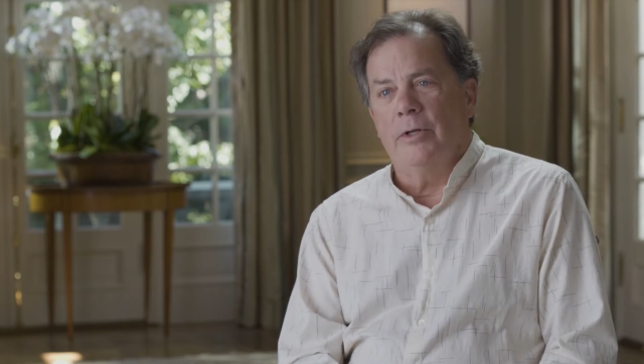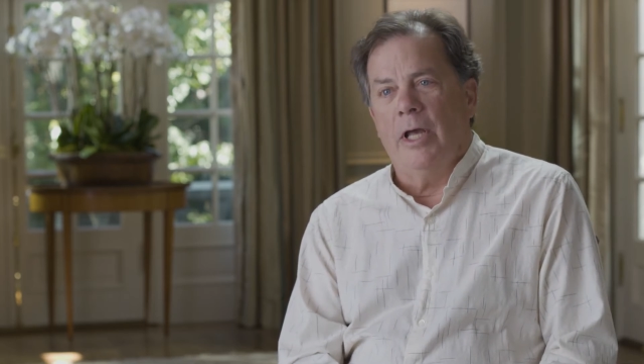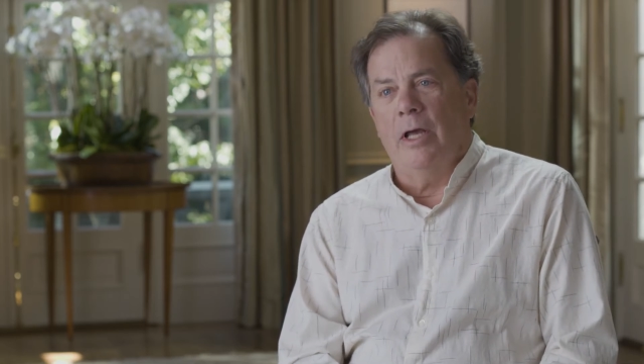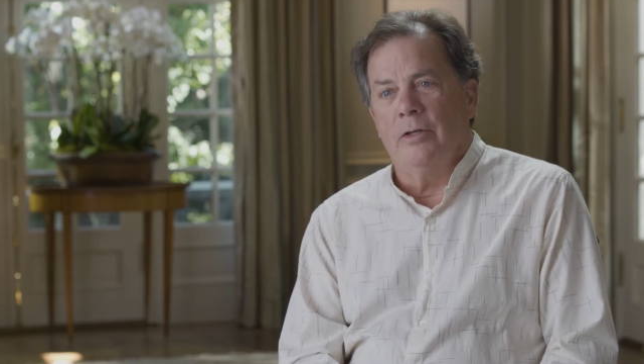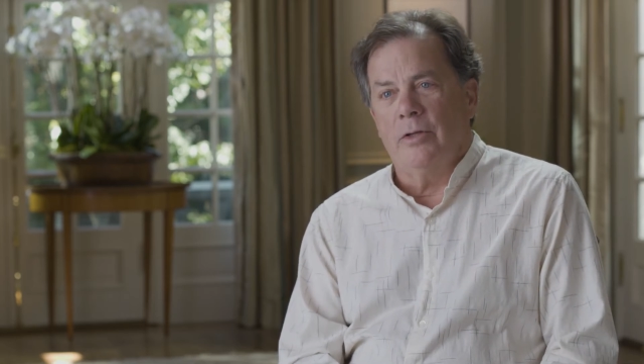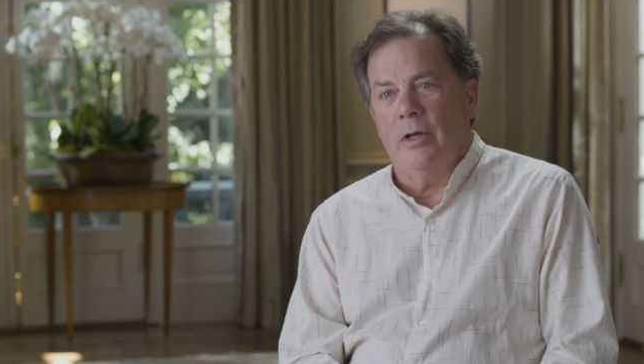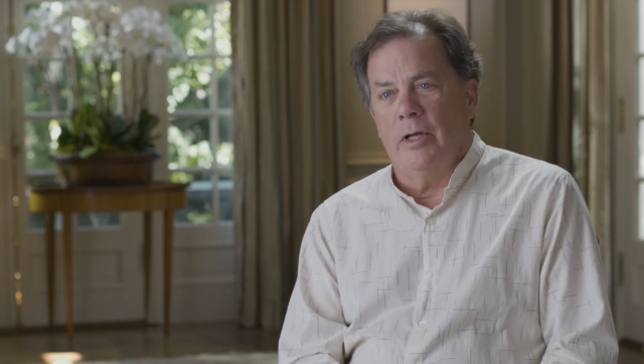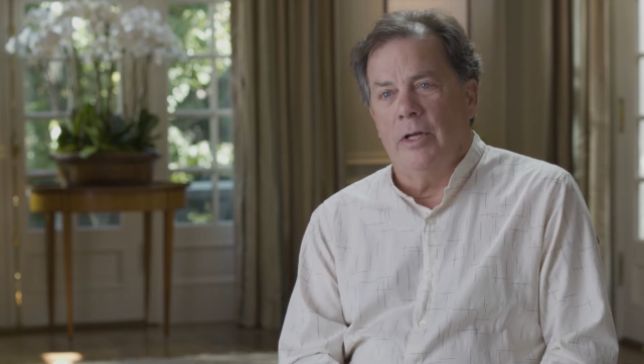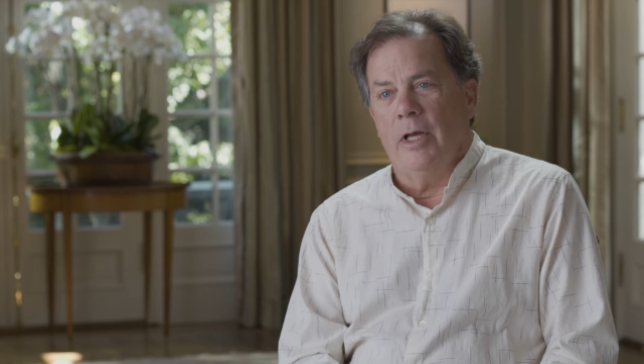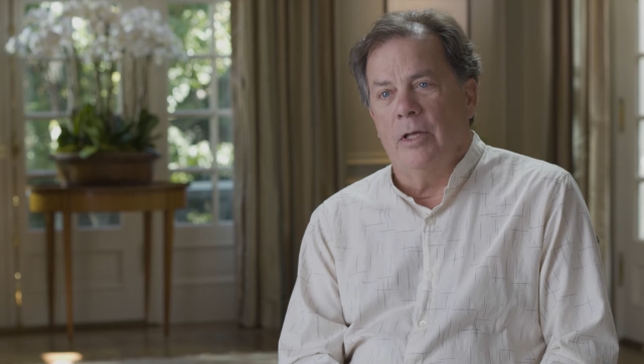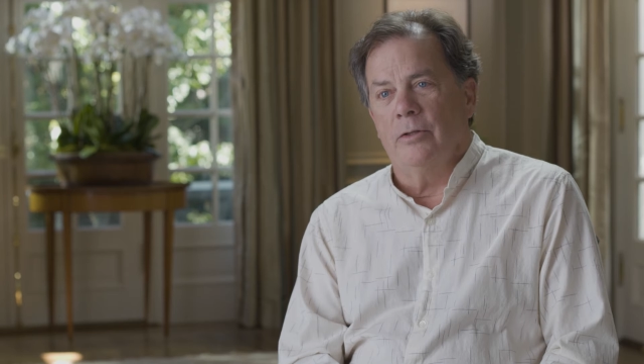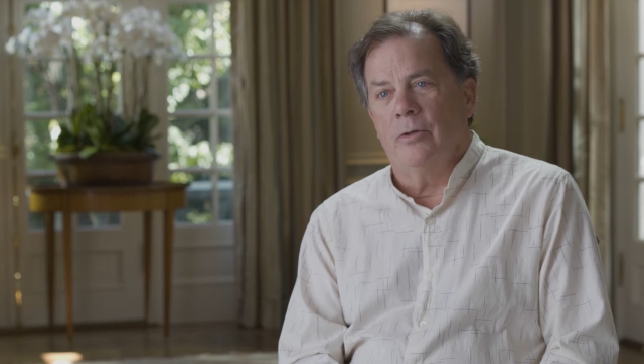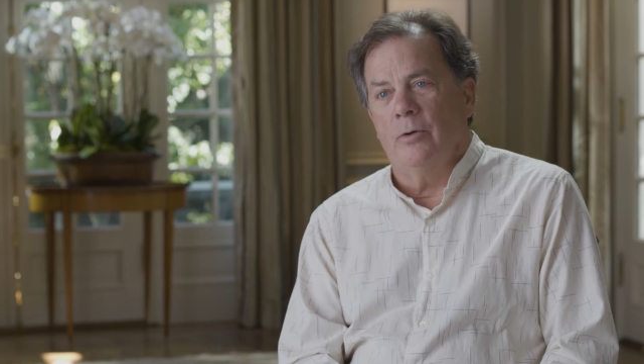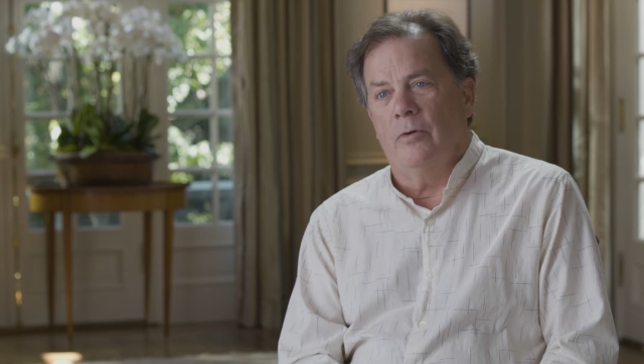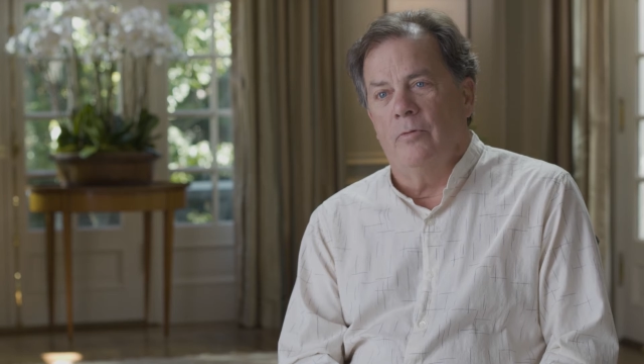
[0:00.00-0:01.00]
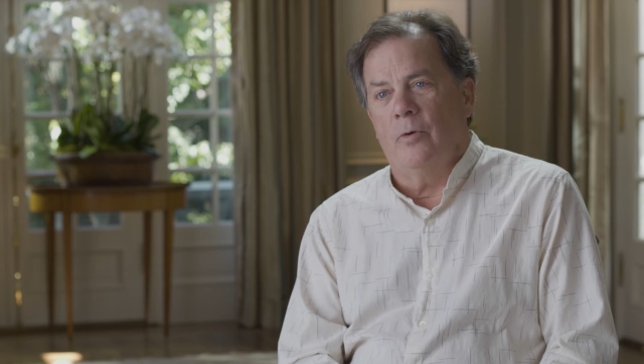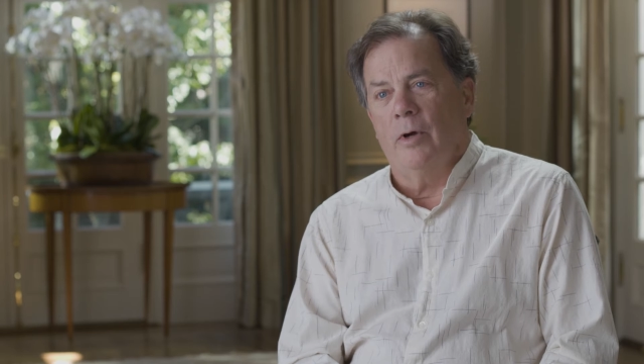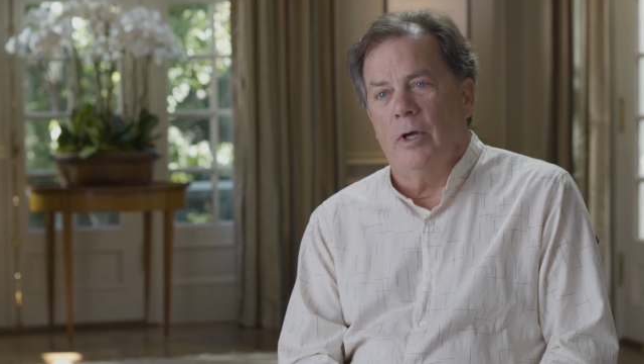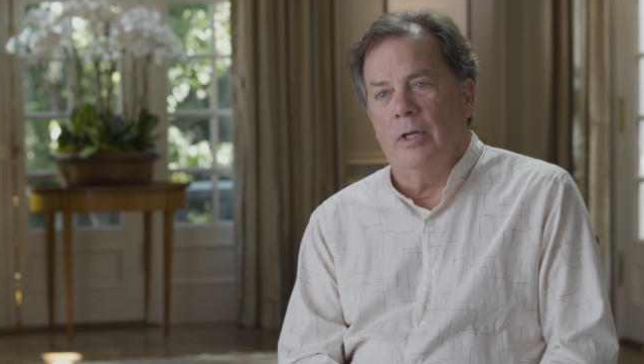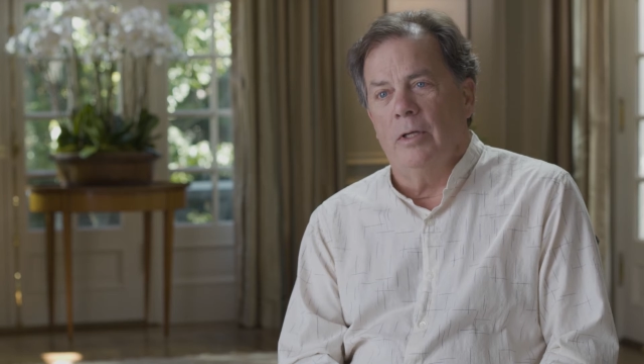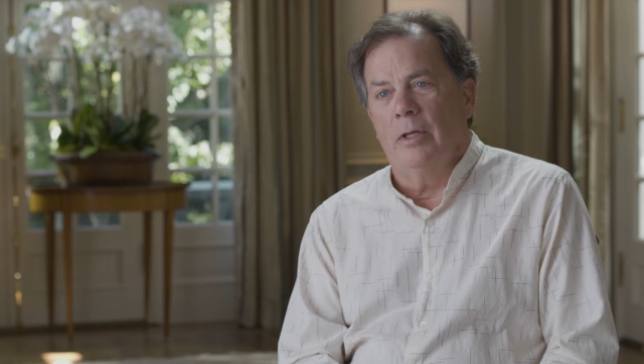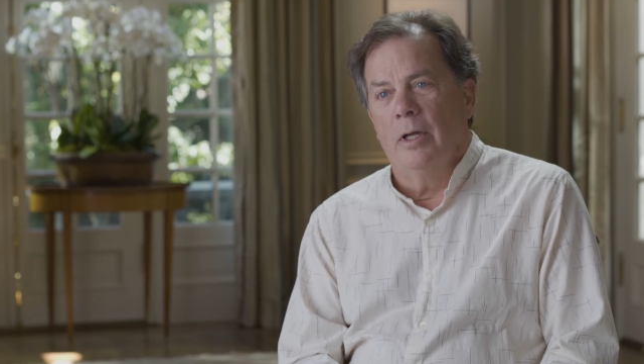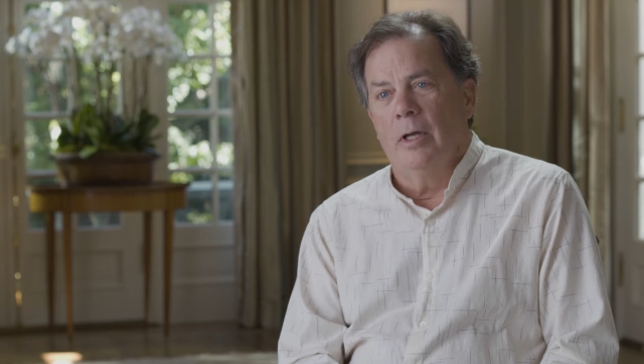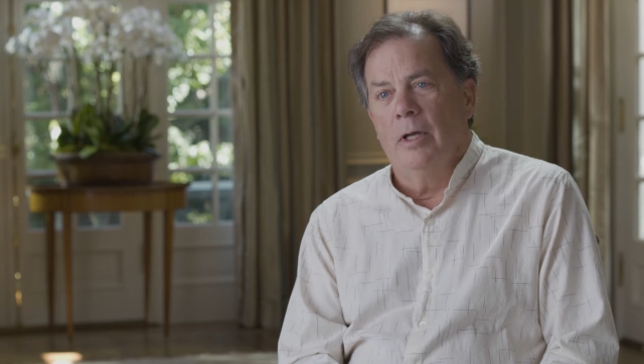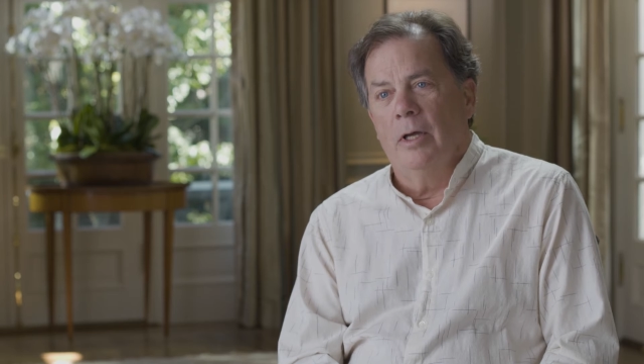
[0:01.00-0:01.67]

days on end to avoid